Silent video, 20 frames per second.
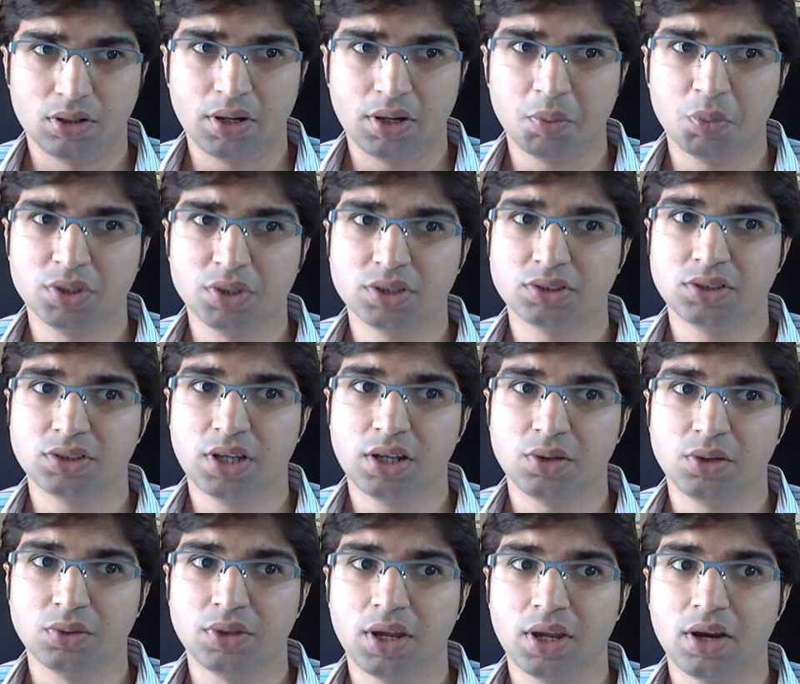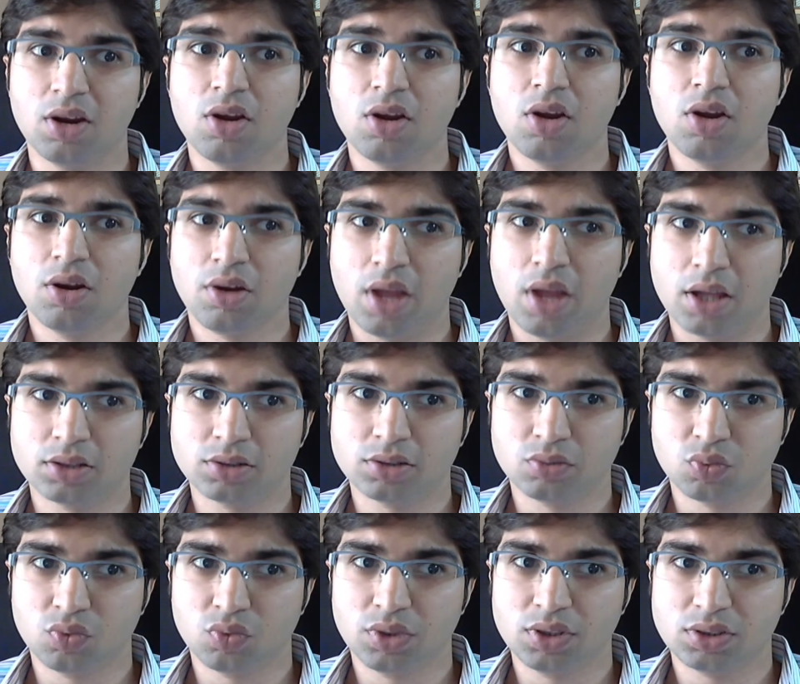let me just tell you that
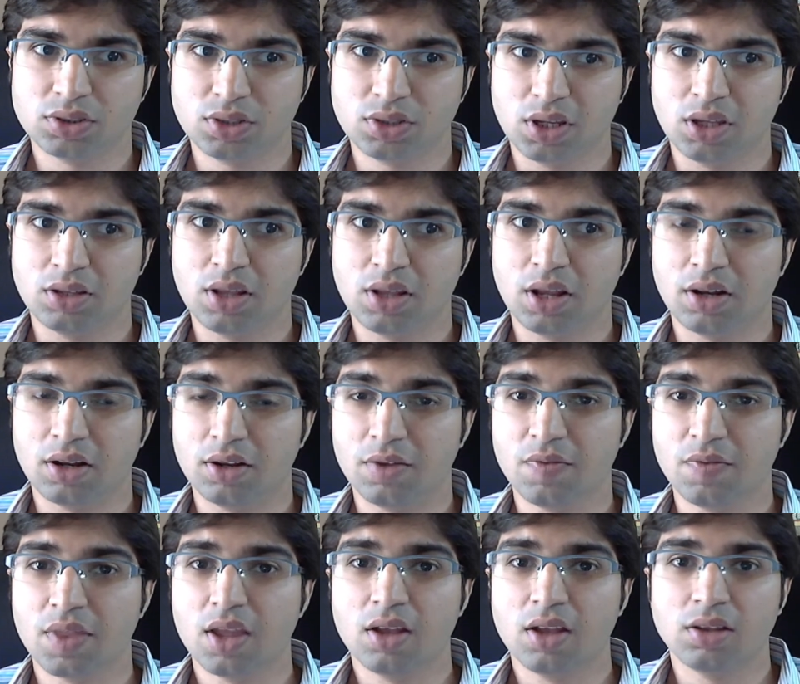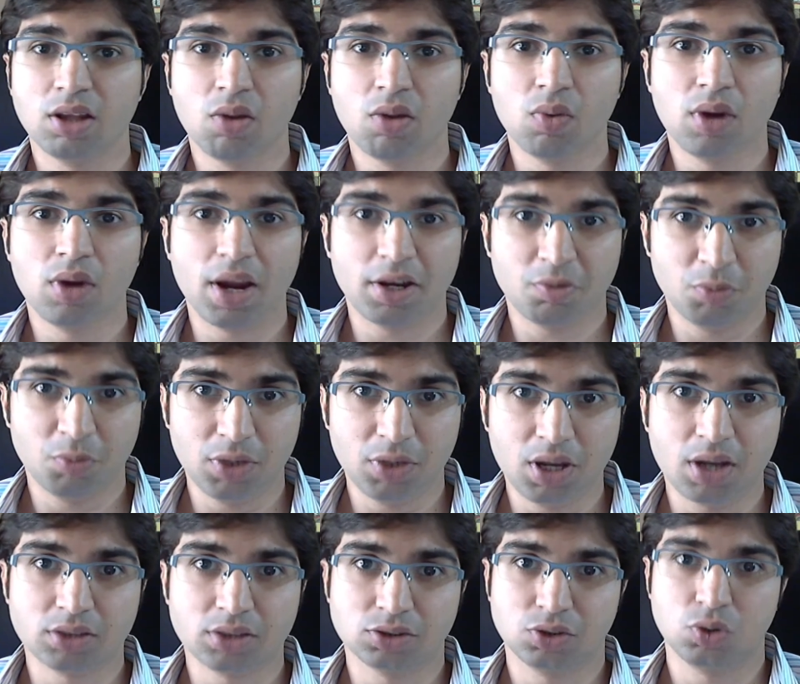as we say that now let
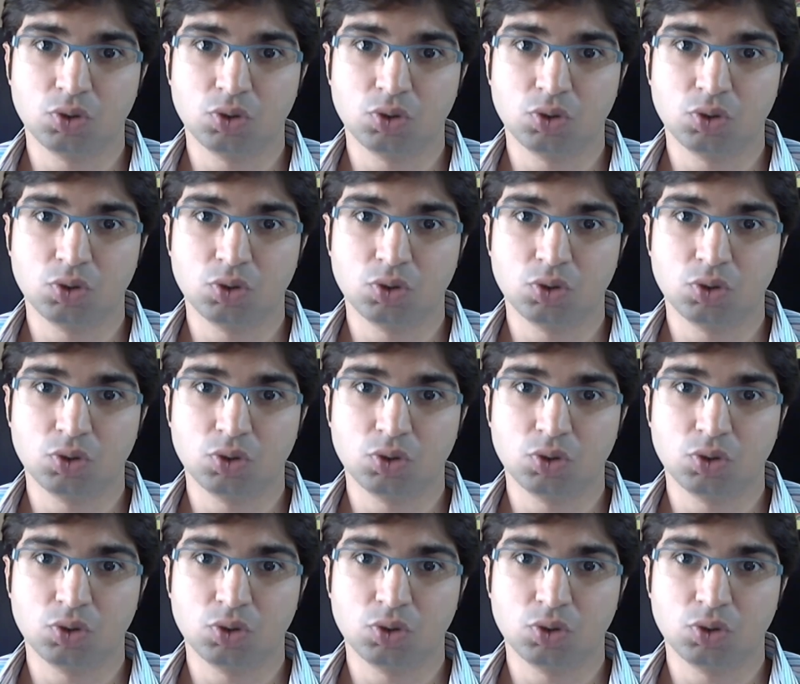me